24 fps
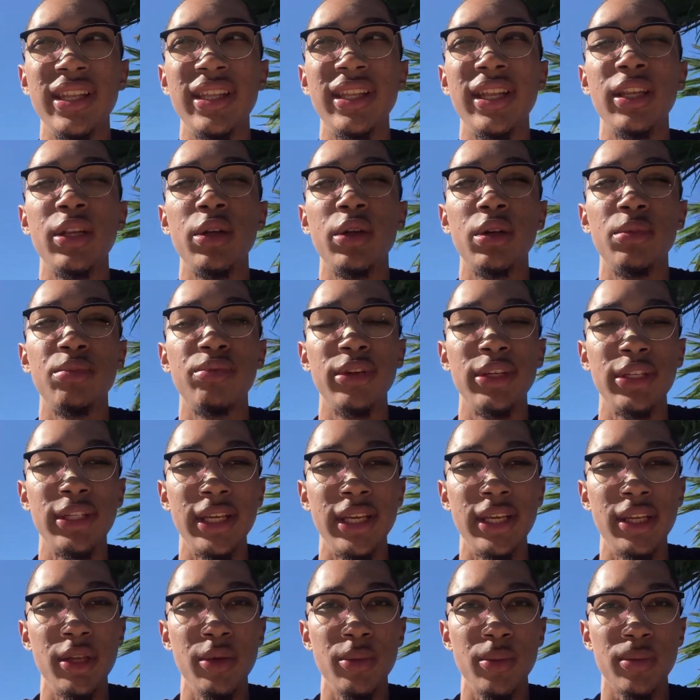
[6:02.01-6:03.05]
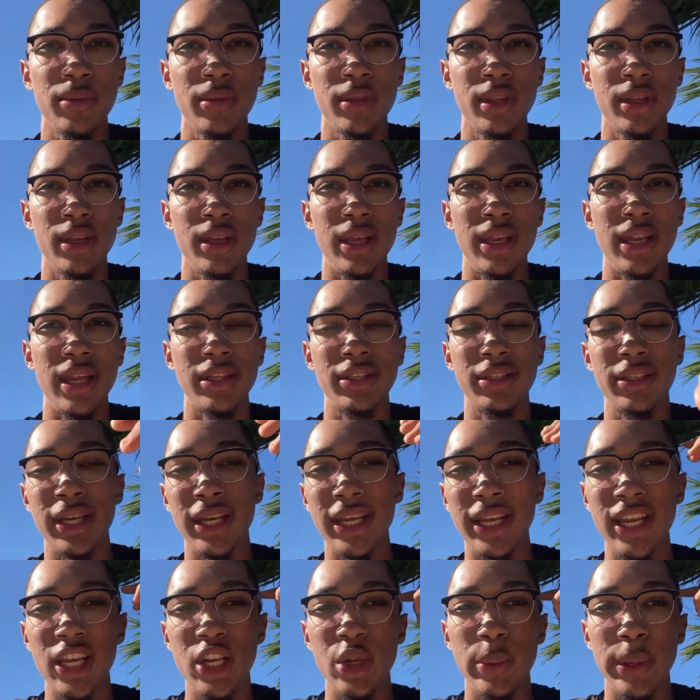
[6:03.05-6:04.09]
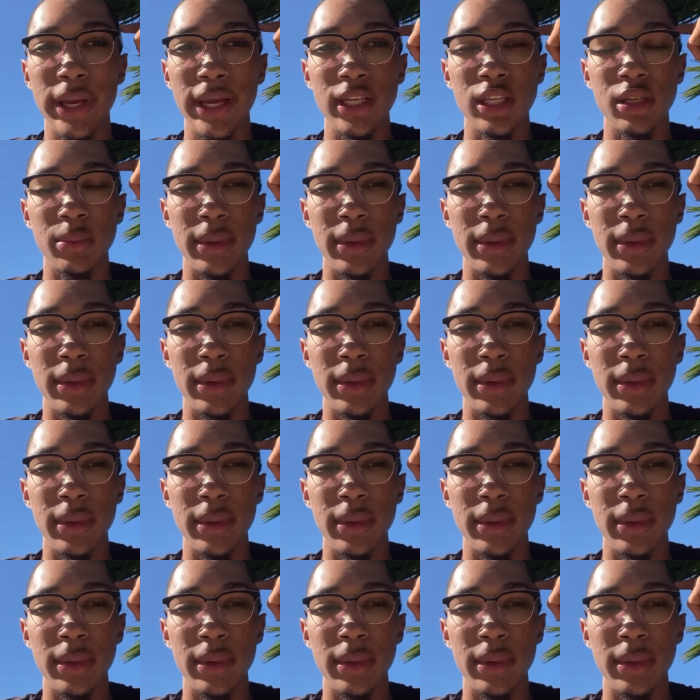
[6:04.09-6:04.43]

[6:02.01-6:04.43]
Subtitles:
they don't appreciate you, and that's gonna eat away at your